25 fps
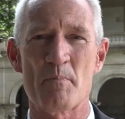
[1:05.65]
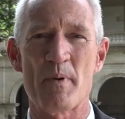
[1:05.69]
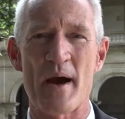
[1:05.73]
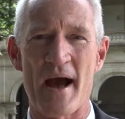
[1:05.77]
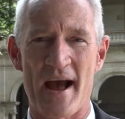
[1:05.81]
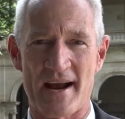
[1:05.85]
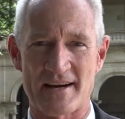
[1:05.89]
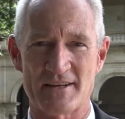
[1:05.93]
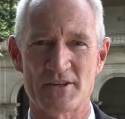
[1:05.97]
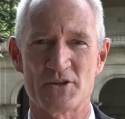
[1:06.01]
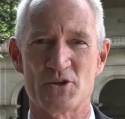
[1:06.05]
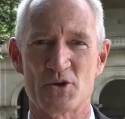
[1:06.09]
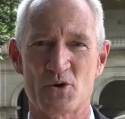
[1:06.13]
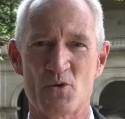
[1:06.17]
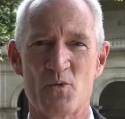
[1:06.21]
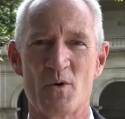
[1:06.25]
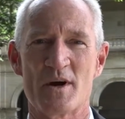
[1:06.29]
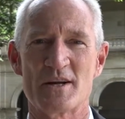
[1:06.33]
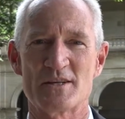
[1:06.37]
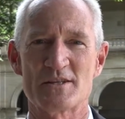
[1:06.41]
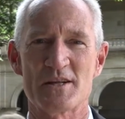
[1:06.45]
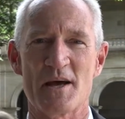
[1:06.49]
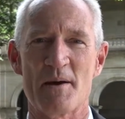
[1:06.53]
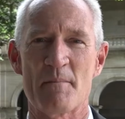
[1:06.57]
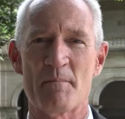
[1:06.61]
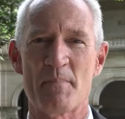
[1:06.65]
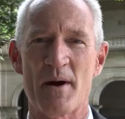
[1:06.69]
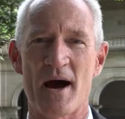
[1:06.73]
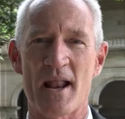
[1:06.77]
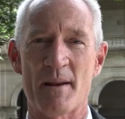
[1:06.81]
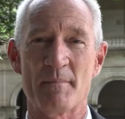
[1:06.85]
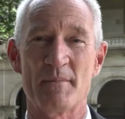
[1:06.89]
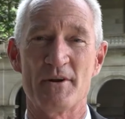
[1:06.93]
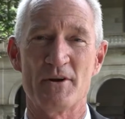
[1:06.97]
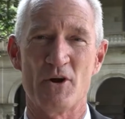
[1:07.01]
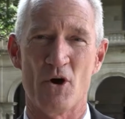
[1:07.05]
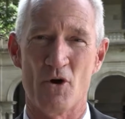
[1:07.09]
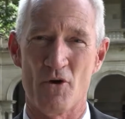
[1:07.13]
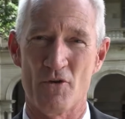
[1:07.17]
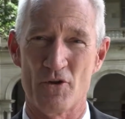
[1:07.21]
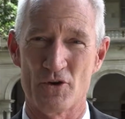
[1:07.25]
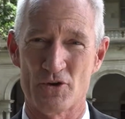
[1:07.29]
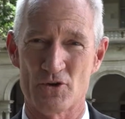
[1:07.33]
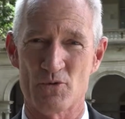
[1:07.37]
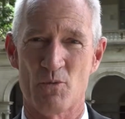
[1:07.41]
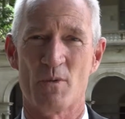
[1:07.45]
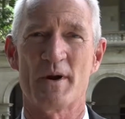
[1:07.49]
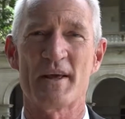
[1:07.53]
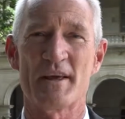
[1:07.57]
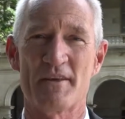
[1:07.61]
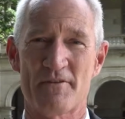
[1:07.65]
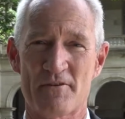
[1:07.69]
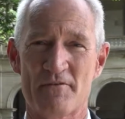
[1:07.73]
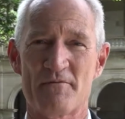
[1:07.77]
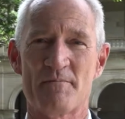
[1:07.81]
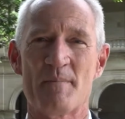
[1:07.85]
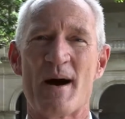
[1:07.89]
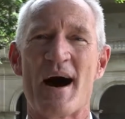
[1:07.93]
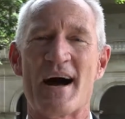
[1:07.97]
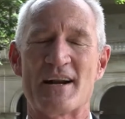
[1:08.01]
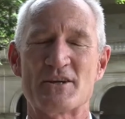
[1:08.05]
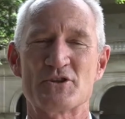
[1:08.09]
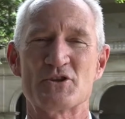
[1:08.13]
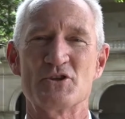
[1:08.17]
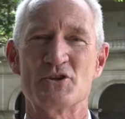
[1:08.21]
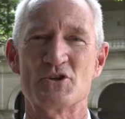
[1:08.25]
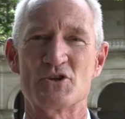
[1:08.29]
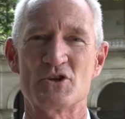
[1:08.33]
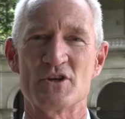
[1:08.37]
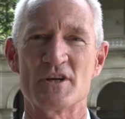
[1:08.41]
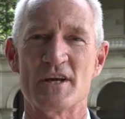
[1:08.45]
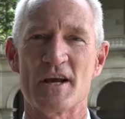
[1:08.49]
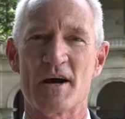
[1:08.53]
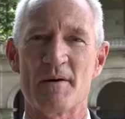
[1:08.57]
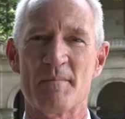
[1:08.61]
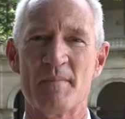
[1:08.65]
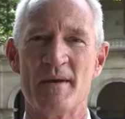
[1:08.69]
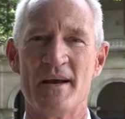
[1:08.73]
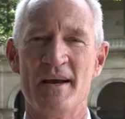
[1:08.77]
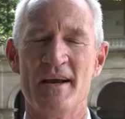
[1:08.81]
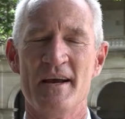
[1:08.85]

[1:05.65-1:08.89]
back to the Queensland Parliament on the 20th of March this year.